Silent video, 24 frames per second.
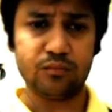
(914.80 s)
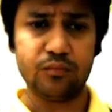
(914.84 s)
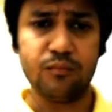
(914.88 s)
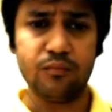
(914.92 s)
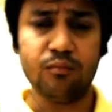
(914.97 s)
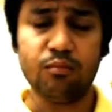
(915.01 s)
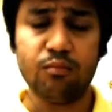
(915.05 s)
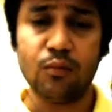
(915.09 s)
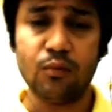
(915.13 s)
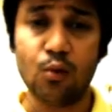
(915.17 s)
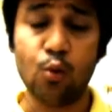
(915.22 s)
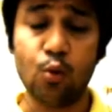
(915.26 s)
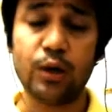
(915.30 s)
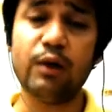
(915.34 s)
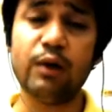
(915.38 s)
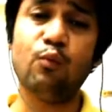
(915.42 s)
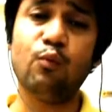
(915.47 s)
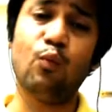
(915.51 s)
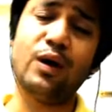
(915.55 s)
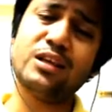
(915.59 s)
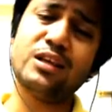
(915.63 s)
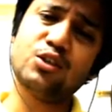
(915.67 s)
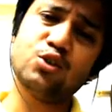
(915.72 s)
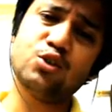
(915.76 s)
Okay, once
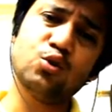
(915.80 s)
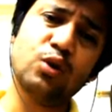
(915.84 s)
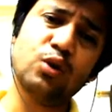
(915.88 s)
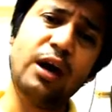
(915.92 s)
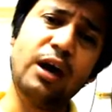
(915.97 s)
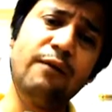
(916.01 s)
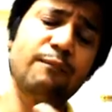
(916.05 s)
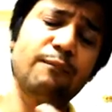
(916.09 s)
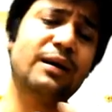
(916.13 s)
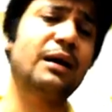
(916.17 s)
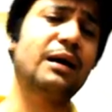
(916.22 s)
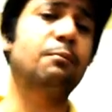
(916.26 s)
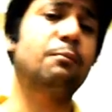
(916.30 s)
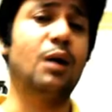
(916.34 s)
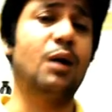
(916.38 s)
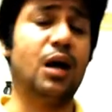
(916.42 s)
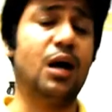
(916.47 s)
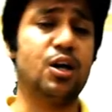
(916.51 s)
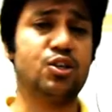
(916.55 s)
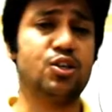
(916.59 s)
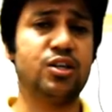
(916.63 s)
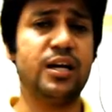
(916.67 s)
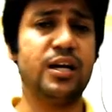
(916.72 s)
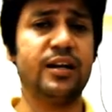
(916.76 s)
you have become master
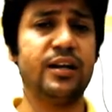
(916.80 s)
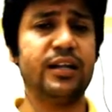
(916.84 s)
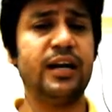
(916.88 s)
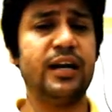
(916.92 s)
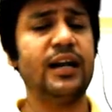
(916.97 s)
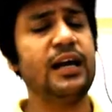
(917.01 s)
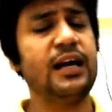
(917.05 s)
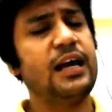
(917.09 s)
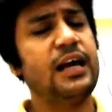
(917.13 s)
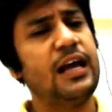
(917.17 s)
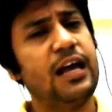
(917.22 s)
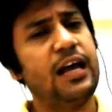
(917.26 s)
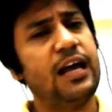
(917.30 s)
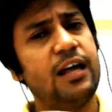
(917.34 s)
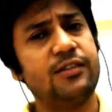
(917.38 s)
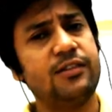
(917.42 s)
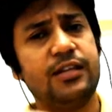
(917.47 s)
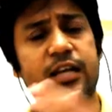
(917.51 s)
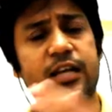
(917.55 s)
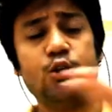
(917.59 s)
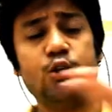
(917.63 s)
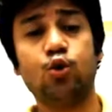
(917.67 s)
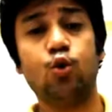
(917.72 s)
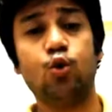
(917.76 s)
at that, then you
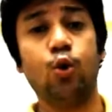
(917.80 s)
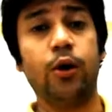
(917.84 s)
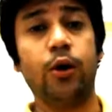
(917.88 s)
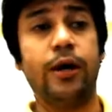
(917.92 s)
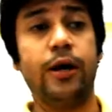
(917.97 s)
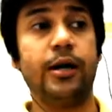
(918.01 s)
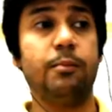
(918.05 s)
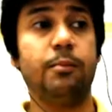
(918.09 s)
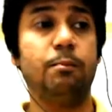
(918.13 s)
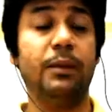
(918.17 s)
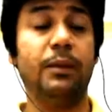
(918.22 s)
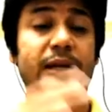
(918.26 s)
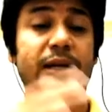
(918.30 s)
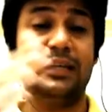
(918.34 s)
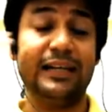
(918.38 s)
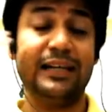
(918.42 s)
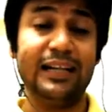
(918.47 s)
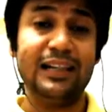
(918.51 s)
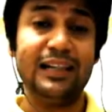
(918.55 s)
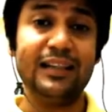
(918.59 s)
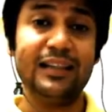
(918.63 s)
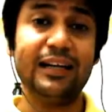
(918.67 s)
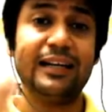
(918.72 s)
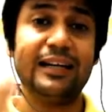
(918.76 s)
go ahead, but till the
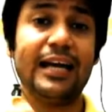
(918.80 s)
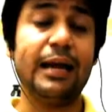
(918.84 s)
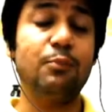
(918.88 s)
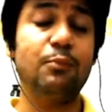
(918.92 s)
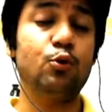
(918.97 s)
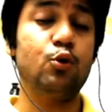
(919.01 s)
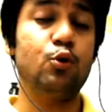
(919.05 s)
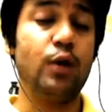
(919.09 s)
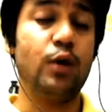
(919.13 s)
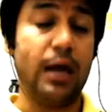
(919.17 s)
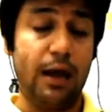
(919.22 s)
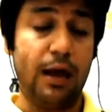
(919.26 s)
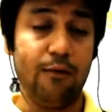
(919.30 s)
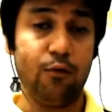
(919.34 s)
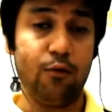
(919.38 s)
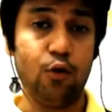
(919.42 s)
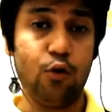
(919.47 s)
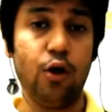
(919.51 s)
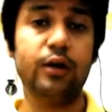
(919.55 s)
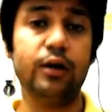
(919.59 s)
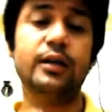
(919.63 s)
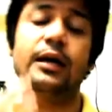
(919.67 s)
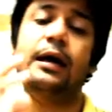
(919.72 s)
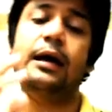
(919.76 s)
time you have not,
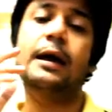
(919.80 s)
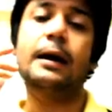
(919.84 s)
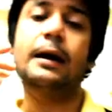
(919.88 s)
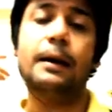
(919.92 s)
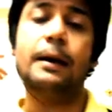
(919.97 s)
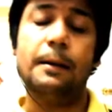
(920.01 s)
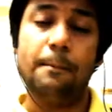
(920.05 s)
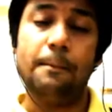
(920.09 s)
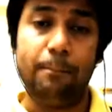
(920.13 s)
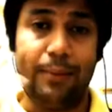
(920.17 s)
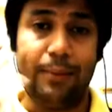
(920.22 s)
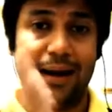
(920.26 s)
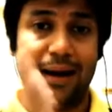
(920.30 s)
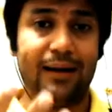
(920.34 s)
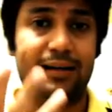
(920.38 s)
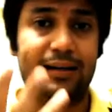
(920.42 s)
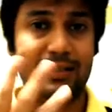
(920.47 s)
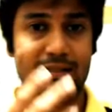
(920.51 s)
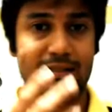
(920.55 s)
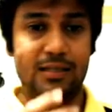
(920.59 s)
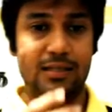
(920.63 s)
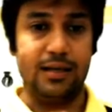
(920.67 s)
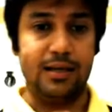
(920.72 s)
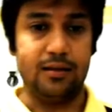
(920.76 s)
practice
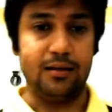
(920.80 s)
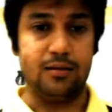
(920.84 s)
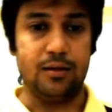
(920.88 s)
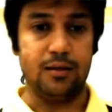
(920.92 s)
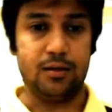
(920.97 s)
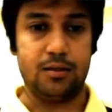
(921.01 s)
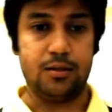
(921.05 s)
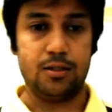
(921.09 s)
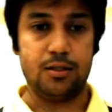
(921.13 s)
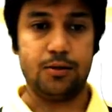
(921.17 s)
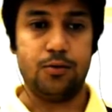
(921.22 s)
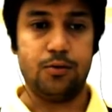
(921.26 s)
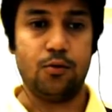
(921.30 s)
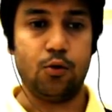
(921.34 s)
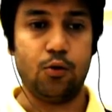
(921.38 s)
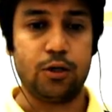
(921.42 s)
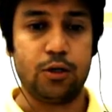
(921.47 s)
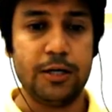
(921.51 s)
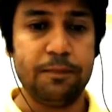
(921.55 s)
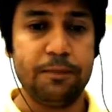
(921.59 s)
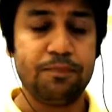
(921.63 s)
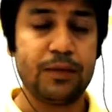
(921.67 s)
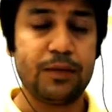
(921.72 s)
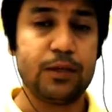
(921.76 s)
like this. Okay,
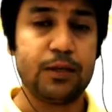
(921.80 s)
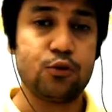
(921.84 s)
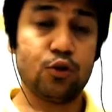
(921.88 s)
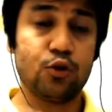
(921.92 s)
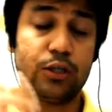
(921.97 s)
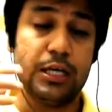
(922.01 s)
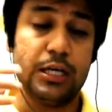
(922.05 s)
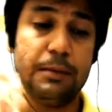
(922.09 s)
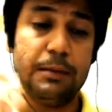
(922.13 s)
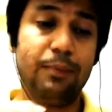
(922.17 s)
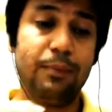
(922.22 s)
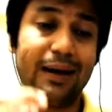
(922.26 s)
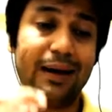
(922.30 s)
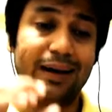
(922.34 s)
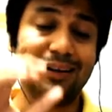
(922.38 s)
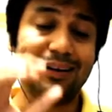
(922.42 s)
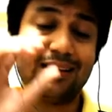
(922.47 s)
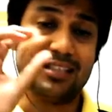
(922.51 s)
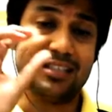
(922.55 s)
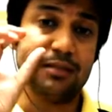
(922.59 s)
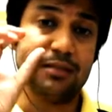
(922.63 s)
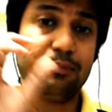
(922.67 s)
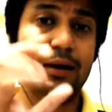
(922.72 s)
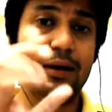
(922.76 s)
so keep practicing
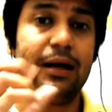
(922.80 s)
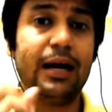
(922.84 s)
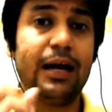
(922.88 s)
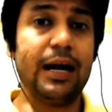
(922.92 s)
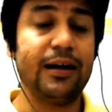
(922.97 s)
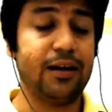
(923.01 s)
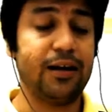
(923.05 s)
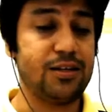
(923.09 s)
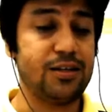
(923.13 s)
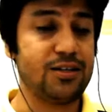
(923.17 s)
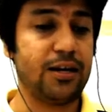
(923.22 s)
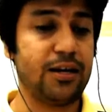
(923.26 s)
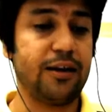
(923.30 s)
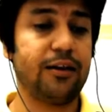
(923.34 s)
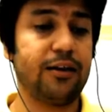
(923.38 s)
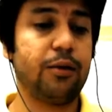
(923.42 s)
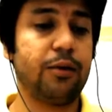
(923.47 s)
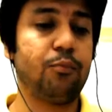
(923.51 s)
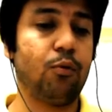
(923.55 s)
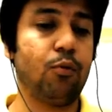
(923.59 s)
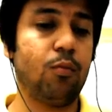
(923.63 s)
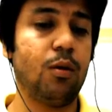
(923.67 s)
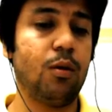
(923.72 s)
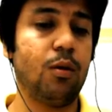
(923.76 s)
by understanding the
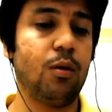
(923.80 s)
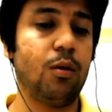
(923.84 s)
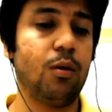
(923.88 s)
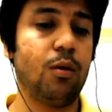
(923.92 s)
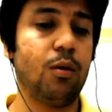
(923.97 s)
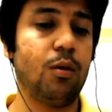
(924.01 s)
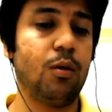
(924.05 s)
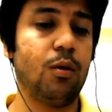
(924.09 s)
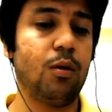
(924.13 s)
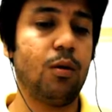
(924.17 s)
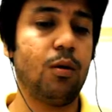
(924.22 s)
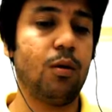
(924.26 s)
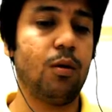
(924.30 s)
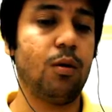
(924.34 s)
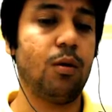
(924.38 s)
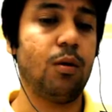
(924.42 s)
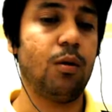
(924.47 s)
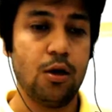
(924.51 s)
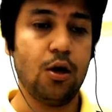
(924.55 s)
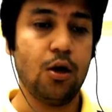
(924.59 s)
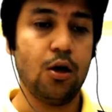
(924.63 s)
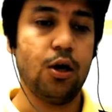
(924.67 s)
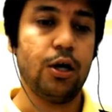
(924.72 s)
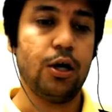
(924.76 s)
problem better.
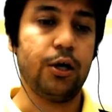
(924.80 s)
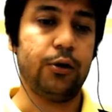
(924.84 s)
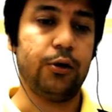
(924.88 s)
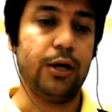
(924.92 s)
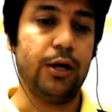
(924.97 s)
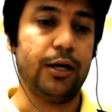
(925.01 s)
Great.